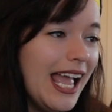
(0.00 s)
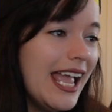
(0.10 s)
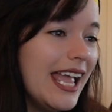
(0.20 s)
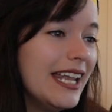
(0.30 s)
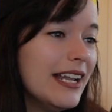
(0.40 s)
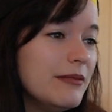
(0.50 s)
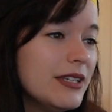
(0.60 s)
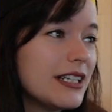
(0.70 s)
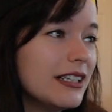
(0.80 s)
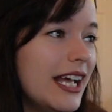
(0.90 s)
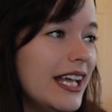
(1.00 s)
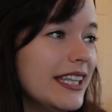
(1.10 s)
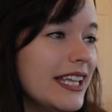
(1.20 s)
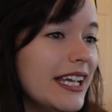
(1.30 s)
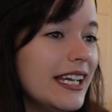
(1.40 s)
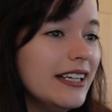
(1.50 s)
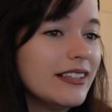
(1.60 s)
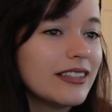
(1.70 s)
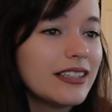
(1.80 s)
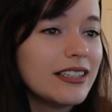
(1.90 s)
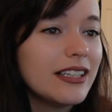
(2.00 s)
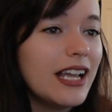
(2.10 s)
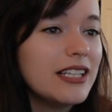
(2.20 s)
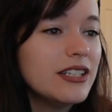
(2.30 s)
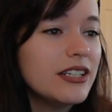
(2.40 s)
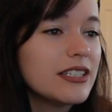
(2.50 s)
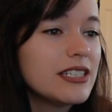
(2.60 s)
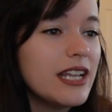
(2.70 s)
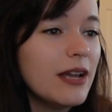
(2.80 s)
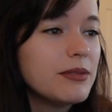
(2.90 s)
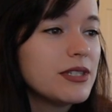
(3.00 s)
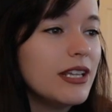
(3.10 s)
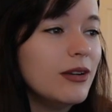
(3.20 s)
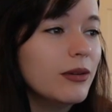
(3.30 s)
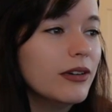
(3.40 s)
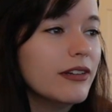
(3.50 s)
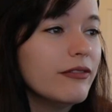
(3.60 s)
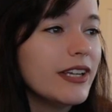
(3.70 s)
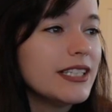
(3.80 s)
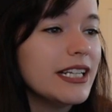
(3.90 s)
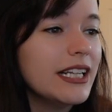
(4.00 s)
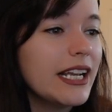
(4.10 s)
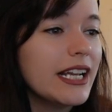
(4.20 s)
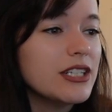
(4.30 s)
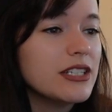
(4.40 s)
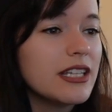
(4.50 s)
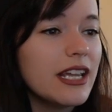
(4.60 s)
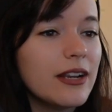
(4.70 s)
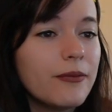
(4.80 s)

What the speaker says: and I'm just glad that I took steps in order to fix it. Like, I just